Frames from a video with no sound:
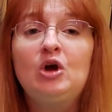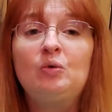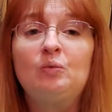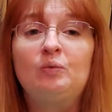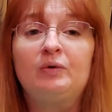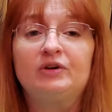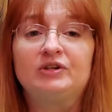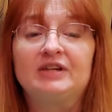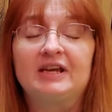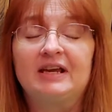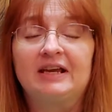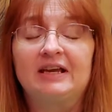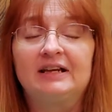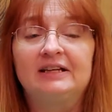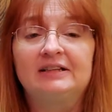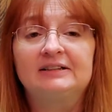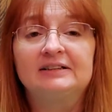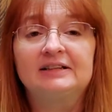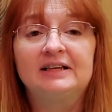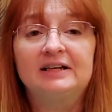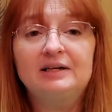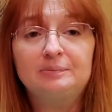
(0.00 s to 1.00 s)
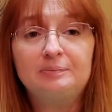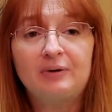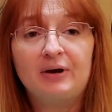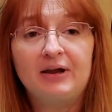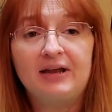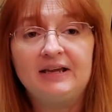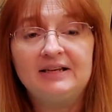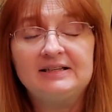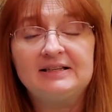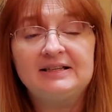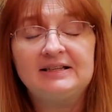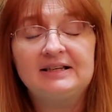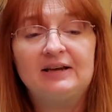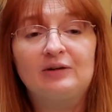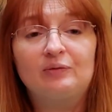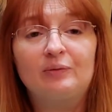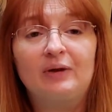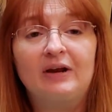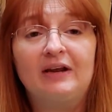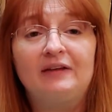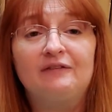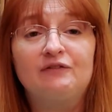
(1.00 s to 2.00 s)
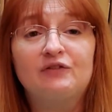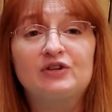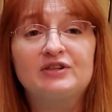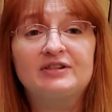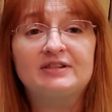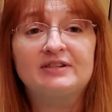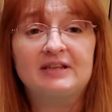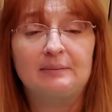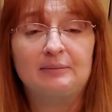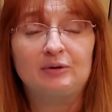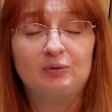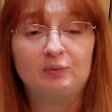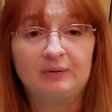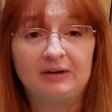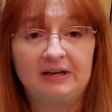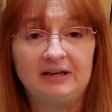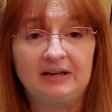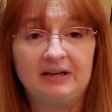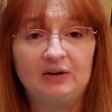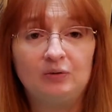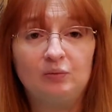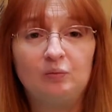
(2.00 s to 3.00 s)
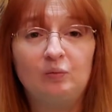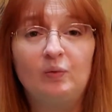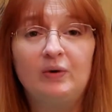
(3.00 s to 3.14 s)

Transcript: We're taking a little break to get ready for summer reading,